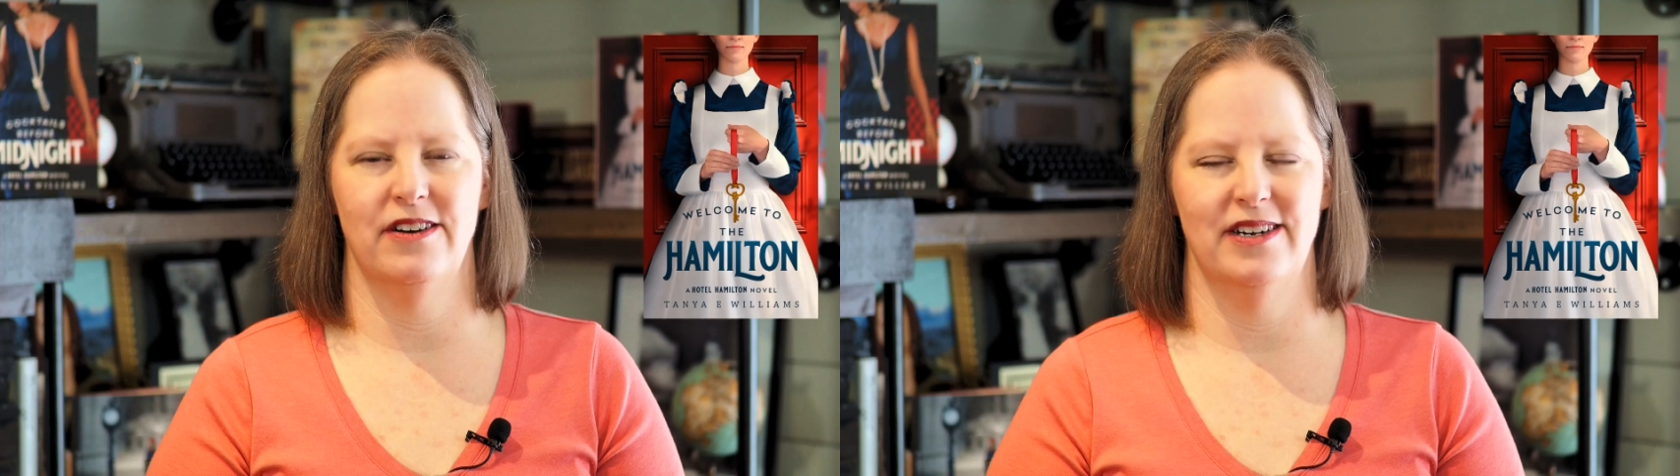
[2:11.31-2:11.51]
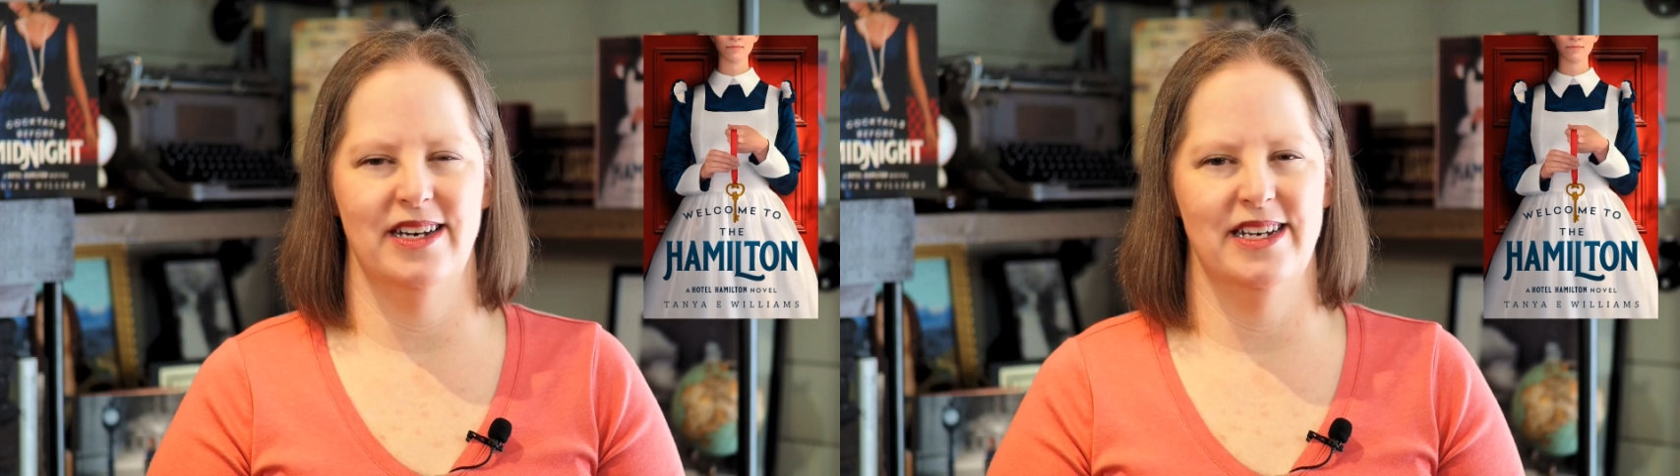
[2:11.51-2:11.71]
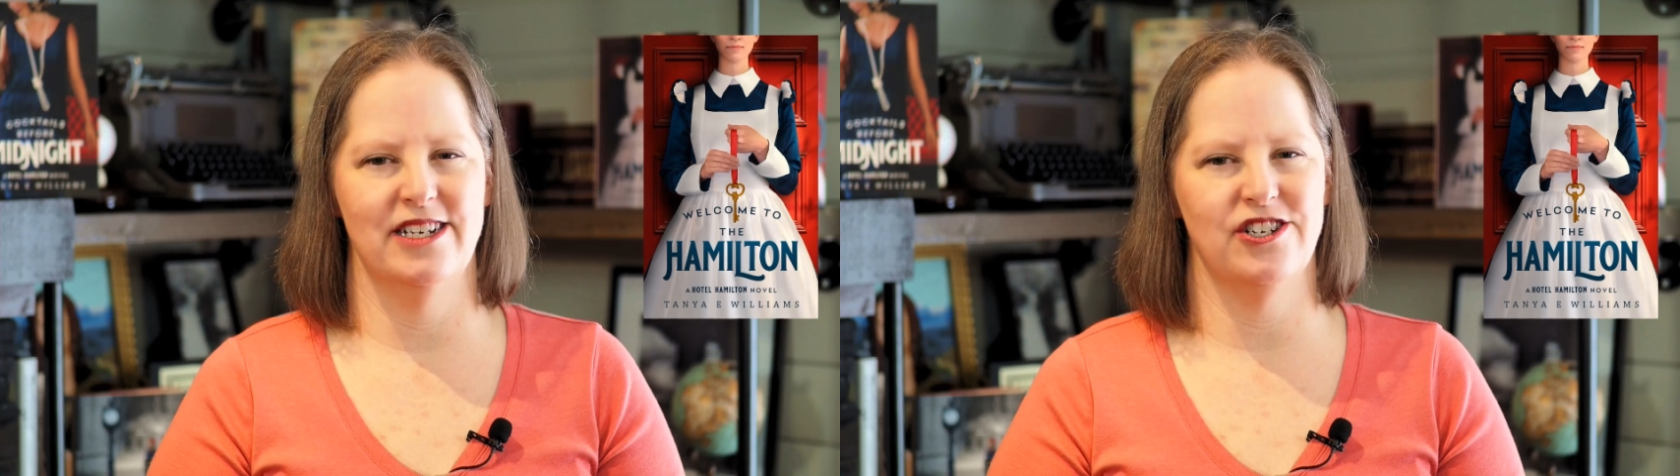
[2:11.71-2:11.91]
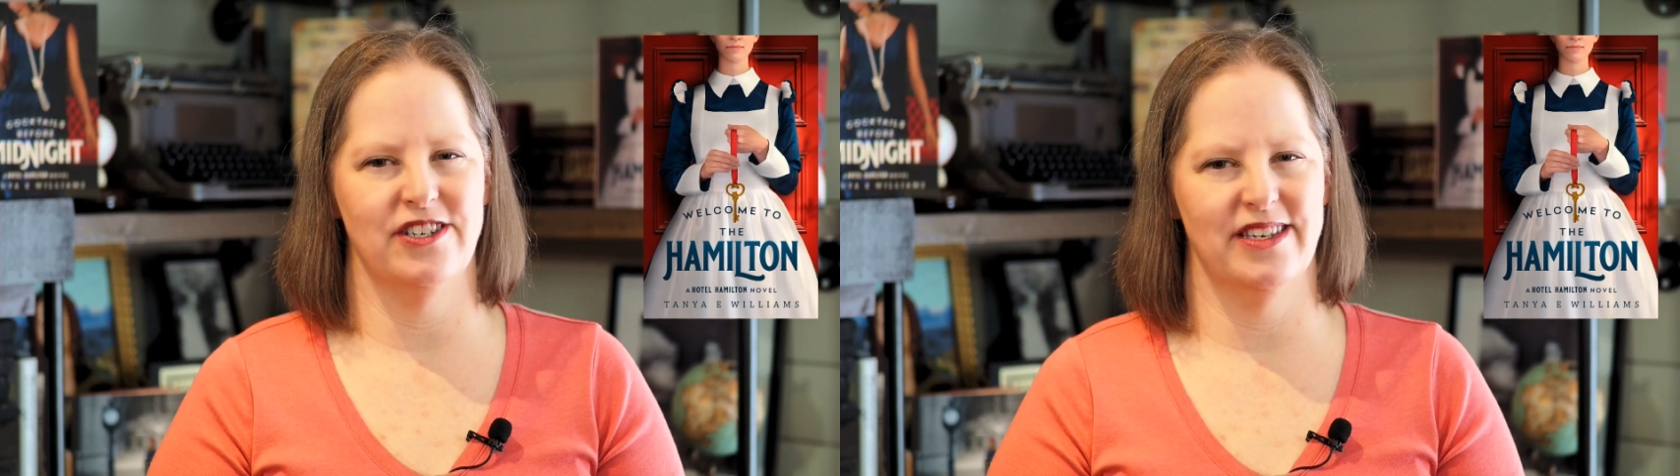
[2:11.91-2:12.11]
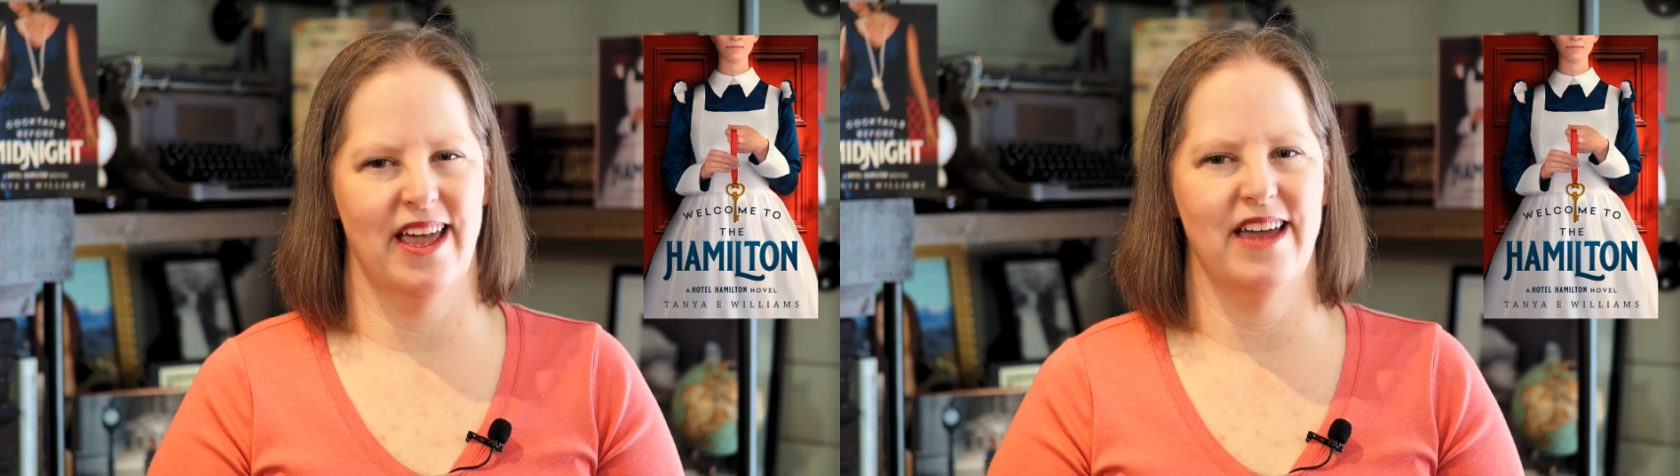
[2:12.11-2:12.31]
on an initial
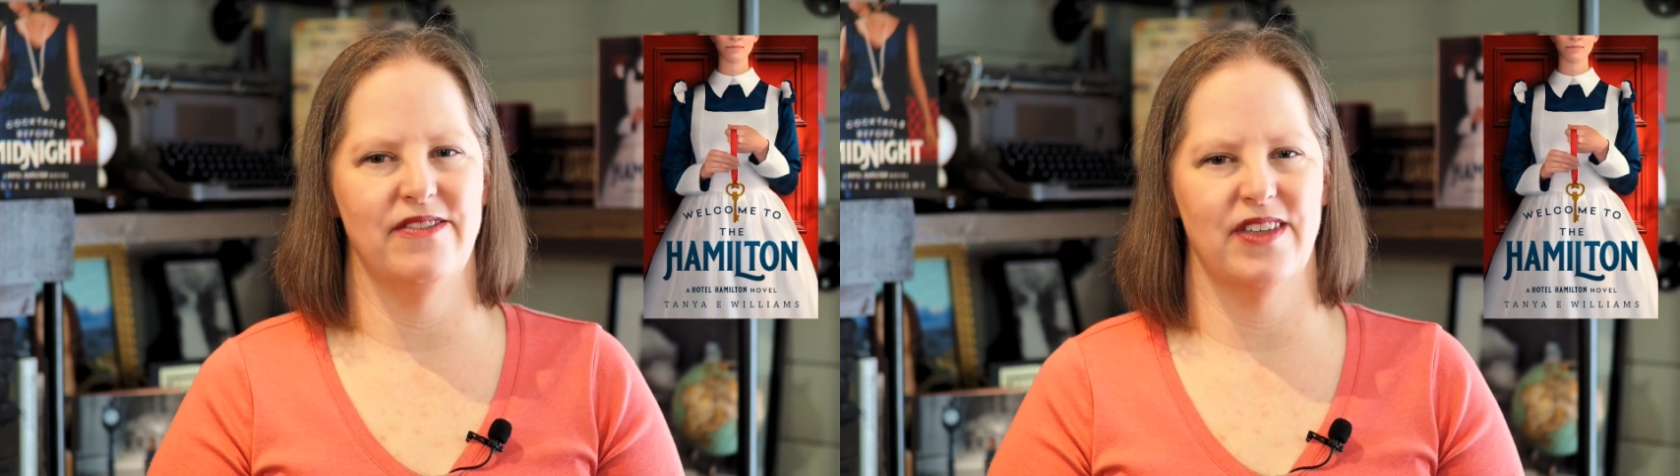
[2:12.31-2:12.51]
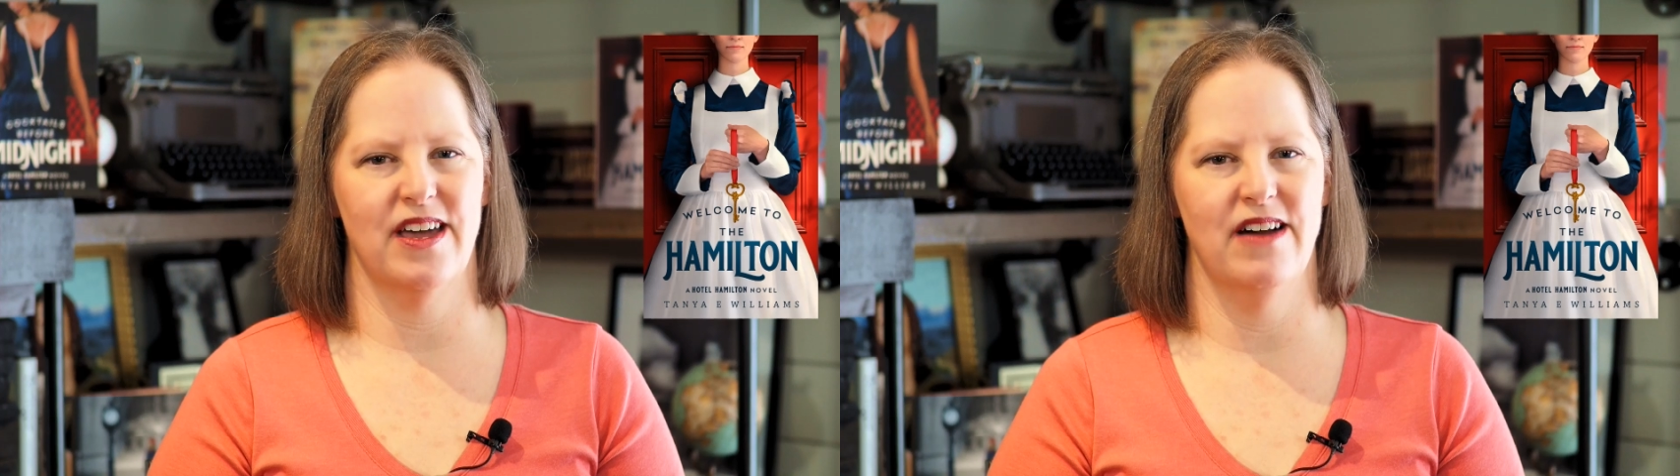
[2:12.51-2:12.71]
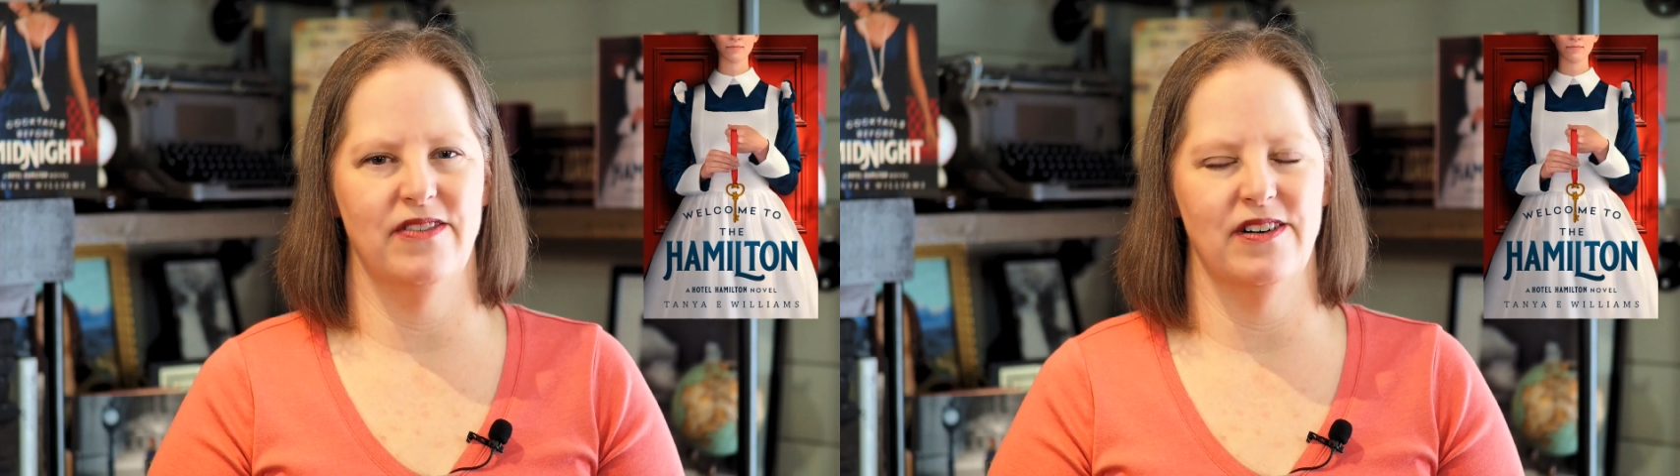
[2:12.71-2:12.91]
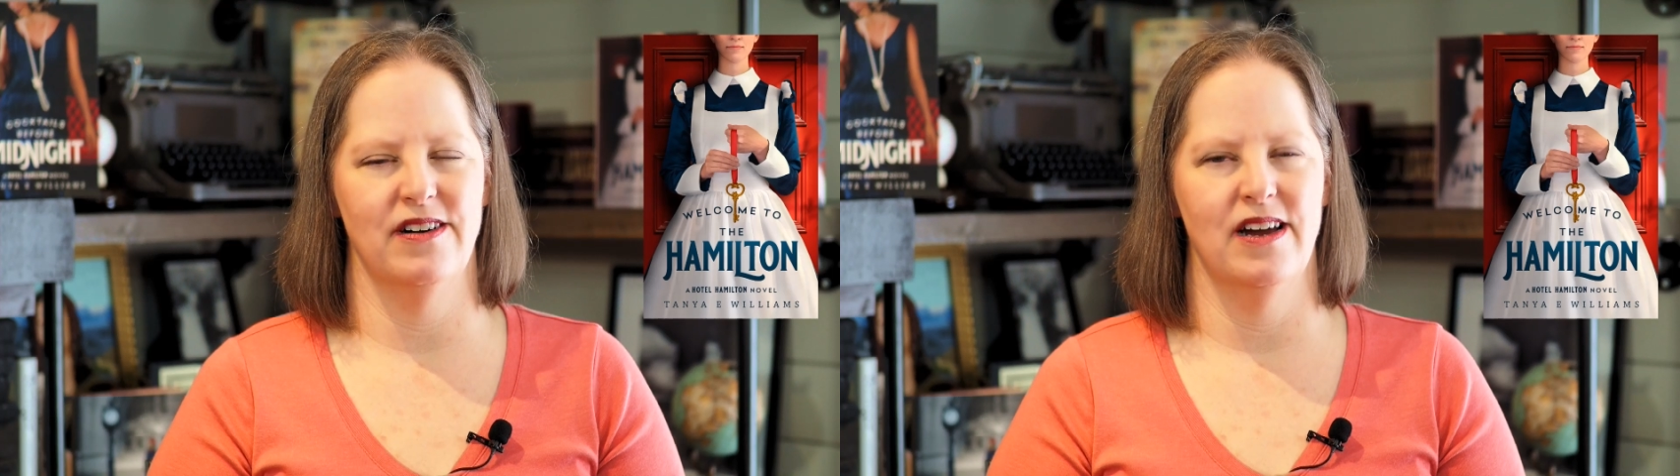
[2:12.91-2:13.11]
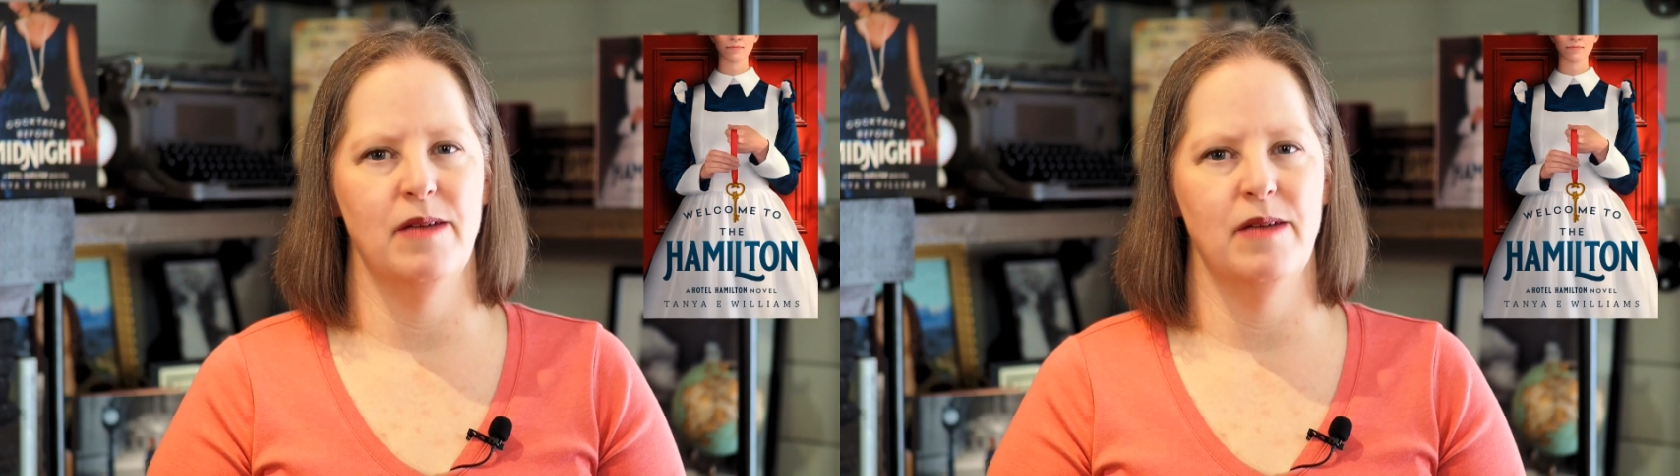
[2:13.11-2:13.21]
scan of the cover,